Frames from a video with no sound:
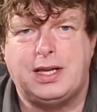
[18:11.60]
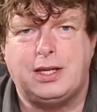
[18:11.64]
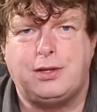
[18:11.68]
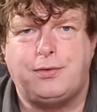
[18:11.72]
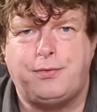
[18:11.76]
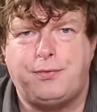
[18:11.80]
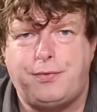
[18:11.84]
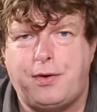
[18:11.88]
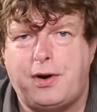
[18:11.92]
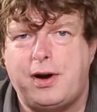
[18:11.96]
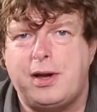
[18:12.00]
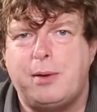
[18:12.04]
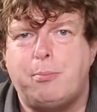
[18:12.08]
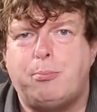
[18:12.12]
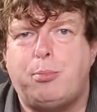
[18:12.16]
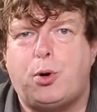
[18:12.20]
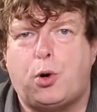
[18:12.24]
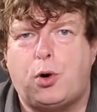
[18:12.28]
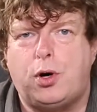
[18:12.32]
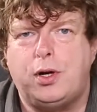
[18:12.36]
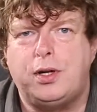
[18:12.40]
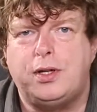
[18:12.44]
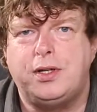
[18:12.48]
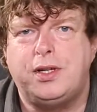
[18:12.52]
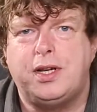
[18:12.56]
It's very
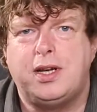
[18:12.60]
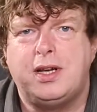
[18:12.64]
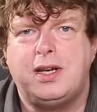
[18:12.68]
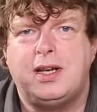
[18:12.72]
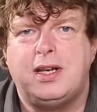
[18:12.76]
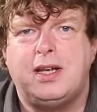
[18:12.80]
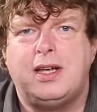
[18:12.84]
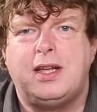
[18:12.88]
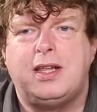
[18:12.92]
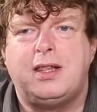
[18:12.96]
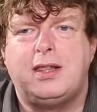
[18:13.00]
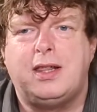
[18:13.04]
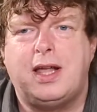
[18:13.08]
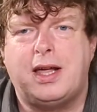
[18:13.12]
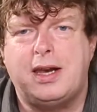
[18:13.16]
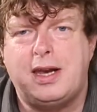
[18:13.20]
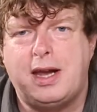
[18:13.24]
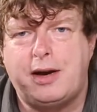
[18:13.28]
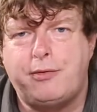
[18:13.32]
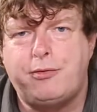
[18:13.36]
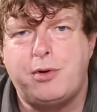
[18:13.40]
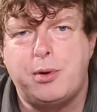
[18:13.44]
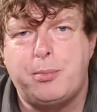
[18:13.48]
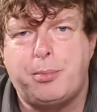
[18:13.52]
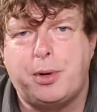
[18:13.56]
important that
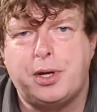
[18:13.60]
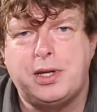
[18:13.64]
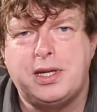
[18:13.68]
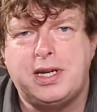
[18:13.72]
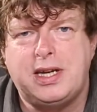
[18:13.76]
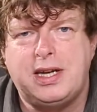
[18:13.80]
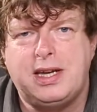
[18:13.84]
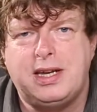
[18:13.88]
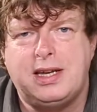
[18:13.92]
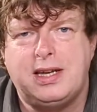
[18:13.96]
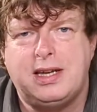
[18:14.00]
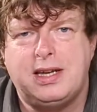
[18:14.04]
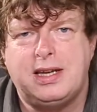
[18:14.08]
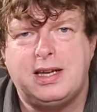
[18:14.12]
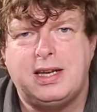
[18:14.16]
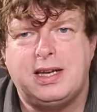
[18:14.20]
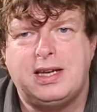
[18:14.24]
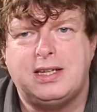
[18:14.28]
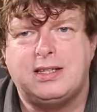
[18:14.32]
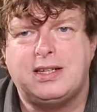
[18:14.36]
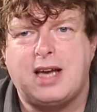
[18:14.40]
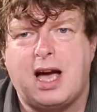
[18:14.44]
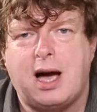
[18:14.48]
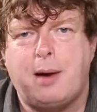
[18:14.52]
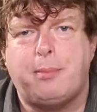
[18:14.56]
everybody
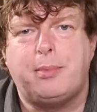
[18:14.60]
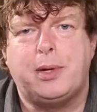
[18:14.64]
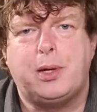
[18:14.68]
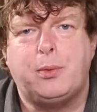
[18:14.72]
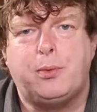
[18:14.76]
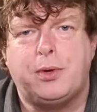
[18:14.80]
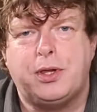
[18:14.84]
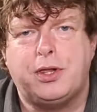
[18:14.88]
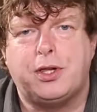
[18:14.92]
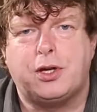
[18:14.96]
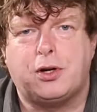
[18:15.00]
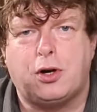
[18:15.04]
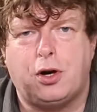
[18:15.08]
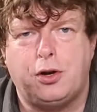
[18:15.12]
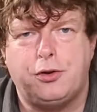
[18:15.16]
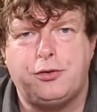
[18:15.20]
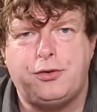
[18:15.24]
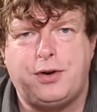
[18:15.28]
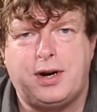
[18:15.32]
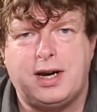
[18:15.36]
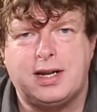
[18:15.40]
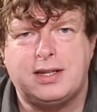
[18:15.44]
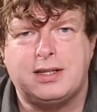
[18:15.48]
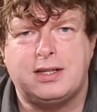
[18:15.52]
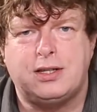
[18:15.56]
is happy with the
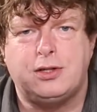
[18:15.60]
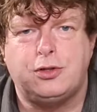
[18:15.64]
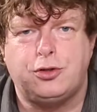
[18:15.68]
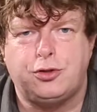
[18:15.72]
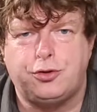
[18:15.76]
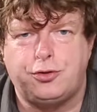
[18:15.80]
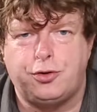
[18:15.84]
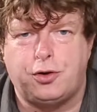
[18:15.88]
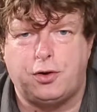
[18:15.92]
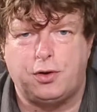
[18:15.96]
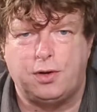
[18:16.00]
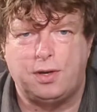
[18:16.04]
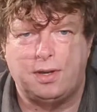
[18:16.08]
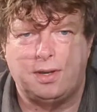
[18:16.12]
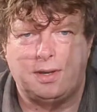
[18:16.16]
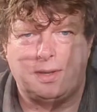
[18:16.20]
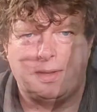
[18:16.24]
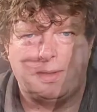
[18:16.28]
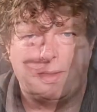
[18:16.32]
contract that is drawn.